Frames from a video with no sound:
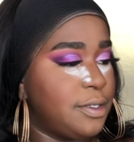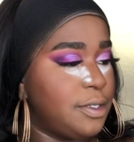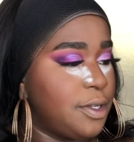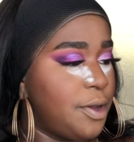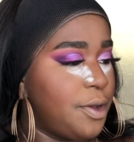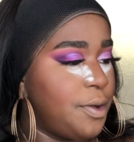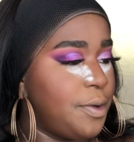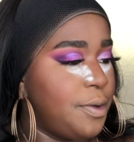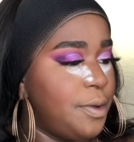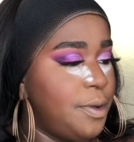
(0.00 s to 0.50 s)
So
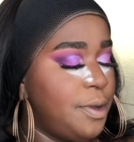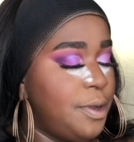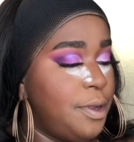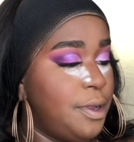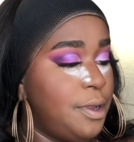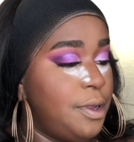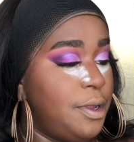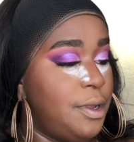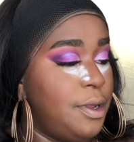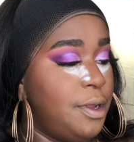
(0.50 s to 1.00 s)

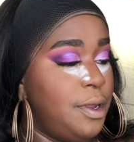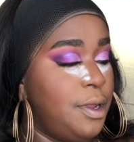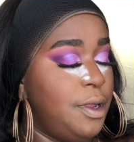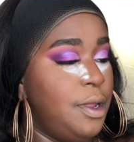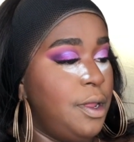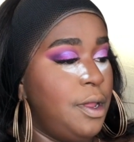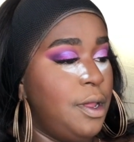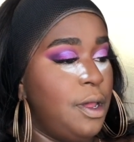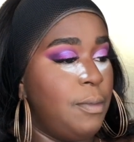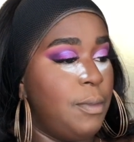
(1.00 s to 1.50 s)

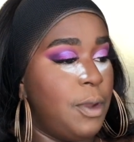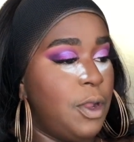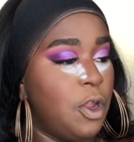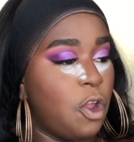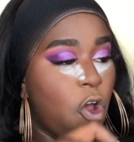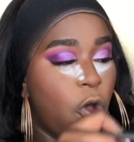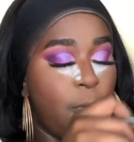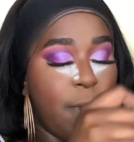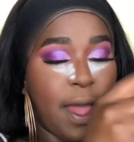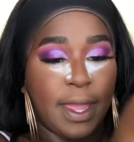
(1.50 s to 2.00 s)
I'm
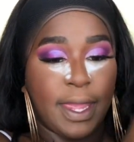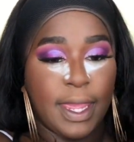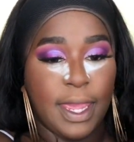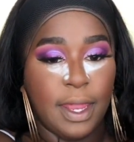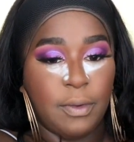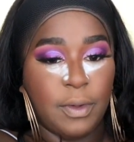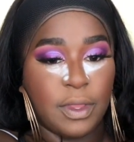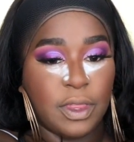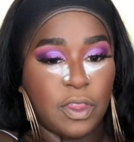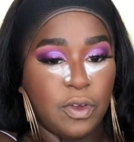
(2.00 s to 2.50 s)
gonna go back
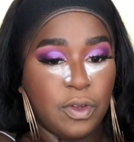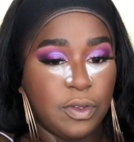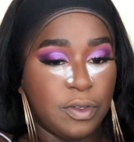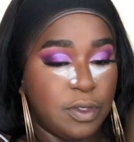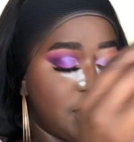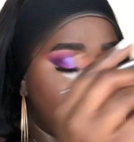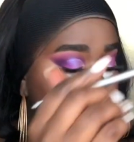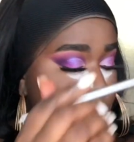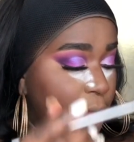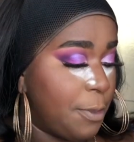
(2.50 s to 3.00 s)
in with
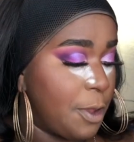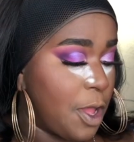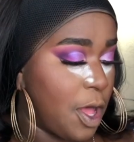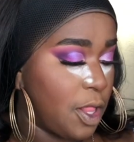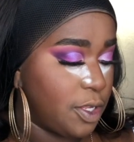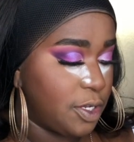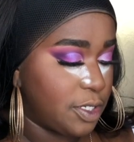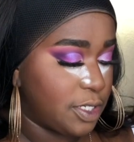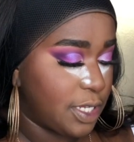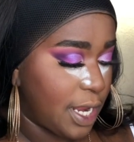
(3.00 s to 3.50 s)
those same
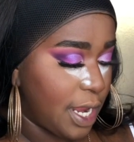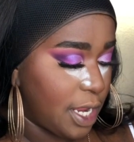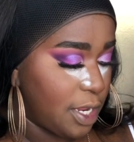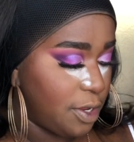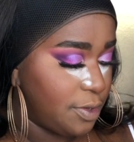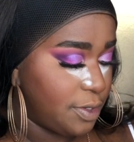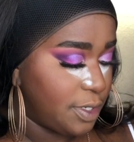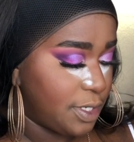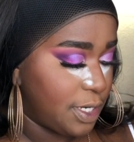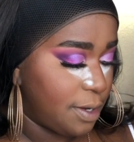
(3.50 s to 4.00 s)
colors that I
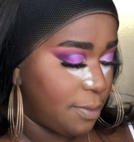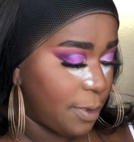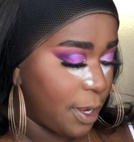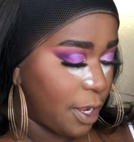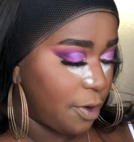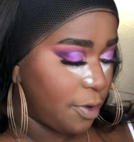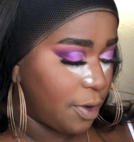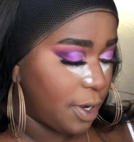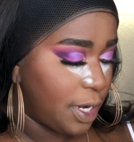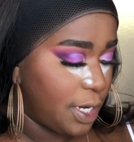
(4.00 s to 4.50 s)
used in my
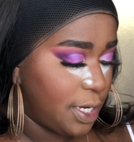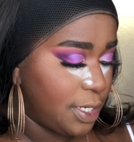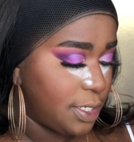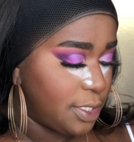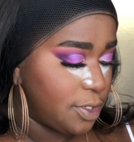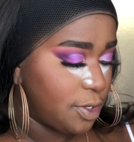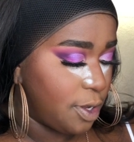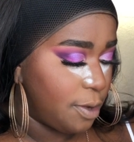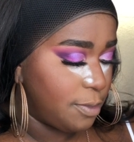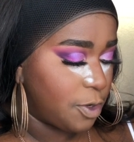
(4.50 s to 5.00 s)
crease.
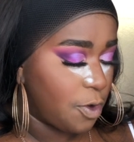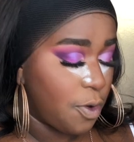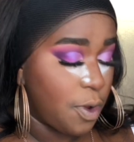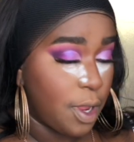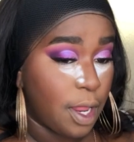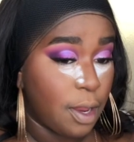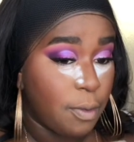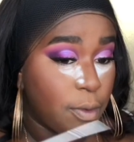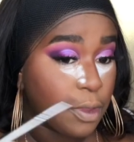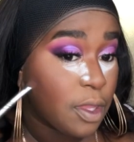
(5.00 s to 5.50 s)
So I'm
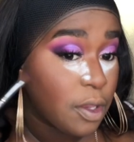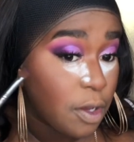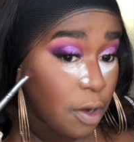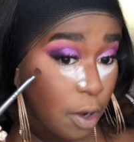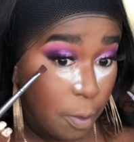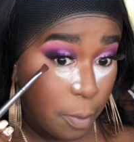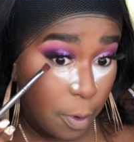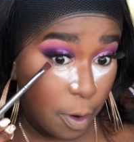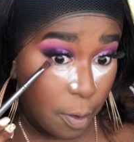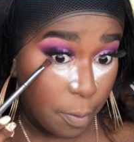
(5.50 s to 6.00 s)
going in with the
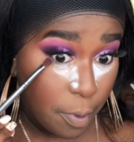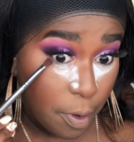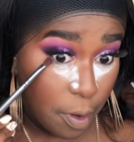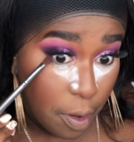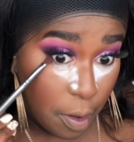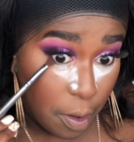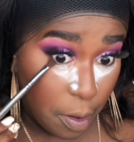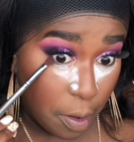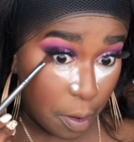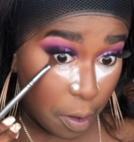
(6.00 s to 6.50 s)
dark
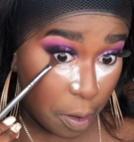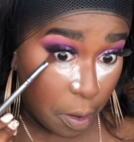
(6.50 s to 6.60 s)
purple.